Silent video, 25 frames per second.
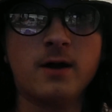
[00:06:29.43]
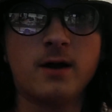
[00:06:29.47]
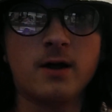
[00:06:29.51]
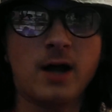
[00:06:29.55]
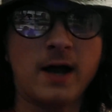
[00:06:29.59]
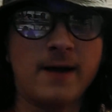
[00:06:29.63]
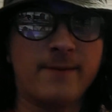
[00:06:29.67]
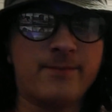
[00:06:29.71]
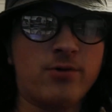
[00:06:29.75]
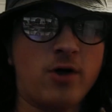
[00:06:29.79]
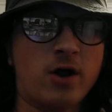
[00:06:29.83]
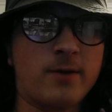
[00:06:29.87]

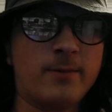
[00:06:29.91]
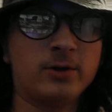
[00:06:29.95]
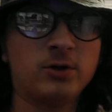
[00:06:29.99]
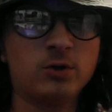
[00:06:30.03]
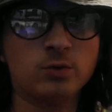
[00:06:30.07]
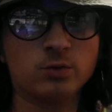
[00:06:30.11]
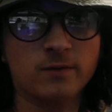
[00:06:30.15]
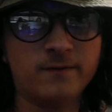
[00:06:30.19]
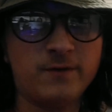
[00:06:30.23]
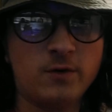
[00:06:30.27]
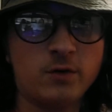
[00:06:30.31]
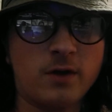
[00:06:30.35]
I thought about
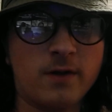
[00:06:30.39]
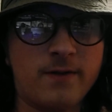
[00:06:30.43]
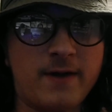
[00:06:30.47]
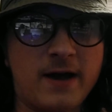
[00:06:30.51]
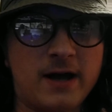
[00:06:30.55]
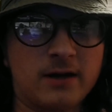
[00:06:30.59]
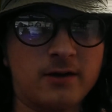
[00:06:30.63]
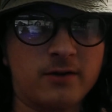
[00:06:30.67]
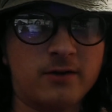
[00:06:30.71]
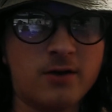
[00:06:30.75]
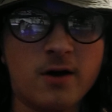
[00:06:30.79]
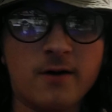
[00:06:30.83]
doing reviews of
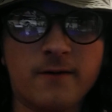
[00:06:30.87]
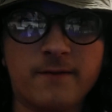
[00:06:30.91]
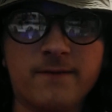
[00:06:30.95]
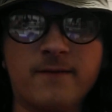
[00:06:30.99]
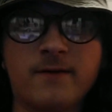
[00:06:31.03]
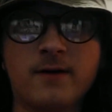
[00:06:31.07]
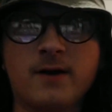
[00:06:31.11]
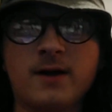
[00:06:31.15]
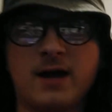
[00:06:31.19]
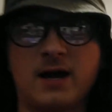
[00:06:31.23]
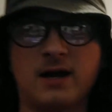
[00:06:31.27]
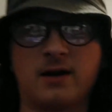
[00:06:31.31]
that
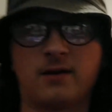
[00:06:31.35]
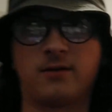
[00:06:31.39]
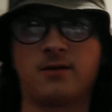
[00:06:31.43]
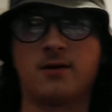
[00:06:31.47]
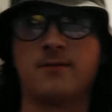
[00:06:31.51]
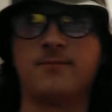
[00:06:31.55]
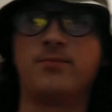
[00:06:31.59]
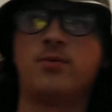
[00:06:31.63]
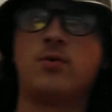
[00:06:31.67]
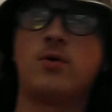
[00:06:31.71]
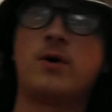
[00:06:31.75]
stuff at some